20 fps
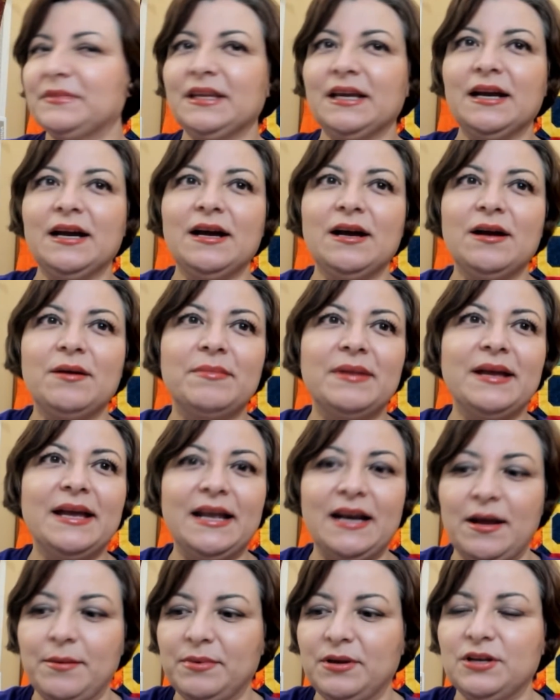And
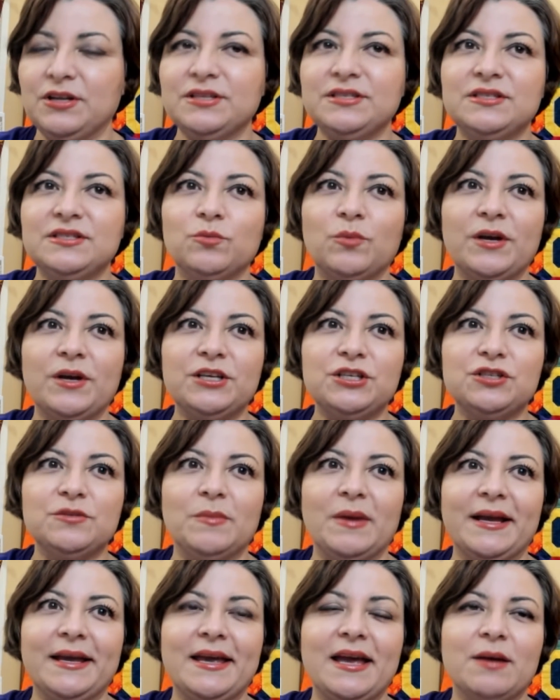I'm going to switch
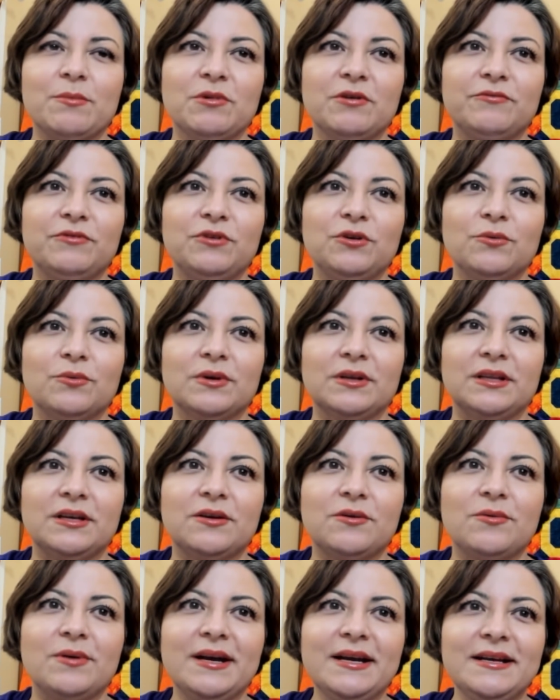my camera view really
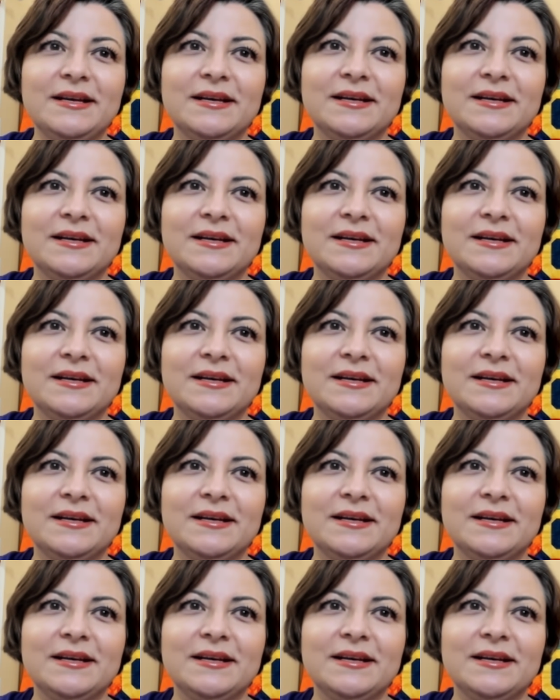quick.